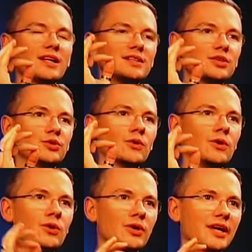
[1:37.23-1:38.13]
that
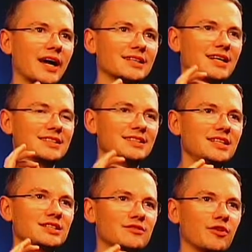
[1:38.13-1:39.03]
you're looking at
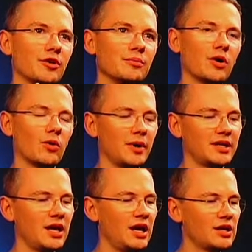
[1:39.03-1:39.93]
this very
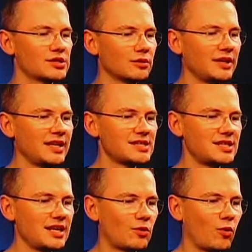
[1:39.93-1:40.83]
moment. So let's
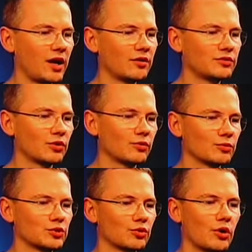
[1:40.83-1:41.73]
take one of
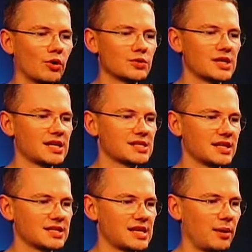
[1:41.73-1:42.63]
those rows as an
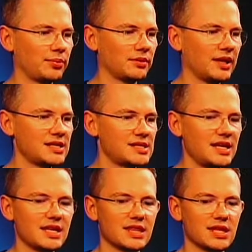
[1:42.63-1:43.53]
example. Let's
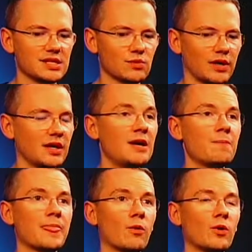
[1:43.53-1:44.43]
take this one.
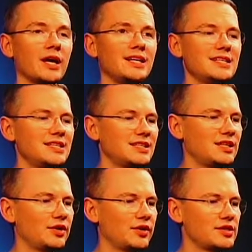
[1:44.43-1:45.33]
Now what I did in
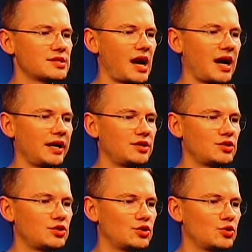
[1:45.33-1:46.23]
here is I
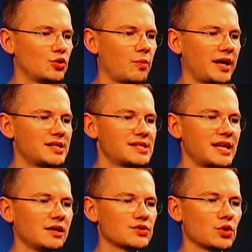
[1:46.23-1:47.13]
took my
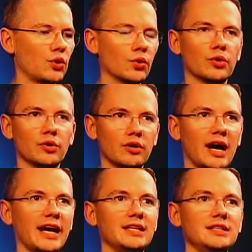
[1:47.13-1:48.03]
sales order
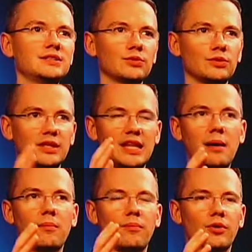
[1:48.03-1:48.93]
ID, so the
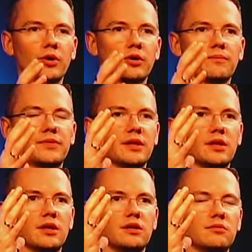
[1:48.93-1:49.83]
number,
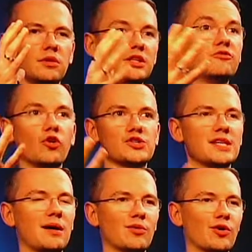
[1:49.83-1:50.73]
the invoice
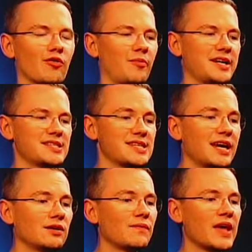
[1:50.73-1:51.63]
number of my
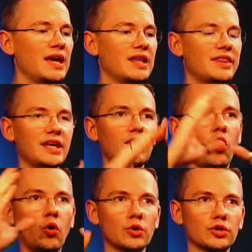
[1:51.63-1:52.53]
sale, then
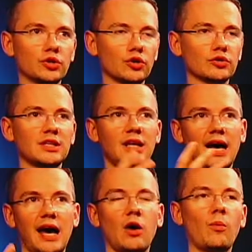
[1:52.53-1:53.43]
order total,
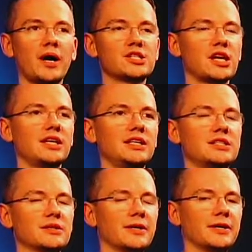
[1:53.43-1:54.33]
how much
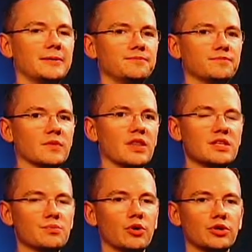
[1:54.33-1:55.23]

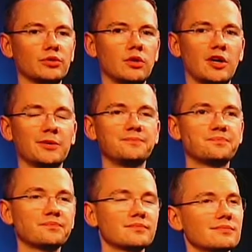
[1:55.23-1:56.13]
this particular
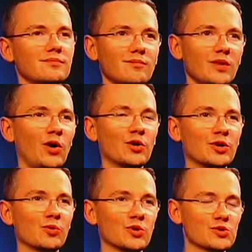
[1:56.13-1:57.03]

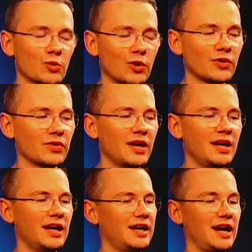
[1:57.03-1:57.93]
order was worth,
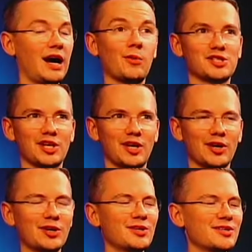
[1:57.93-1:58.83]
how much I
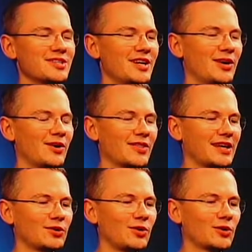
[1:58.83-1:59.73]
earned on
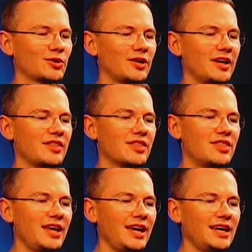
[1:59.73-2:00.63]
that order, and
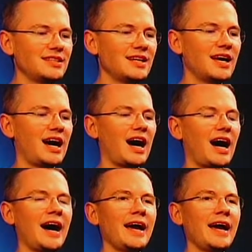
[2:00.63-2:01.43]
then I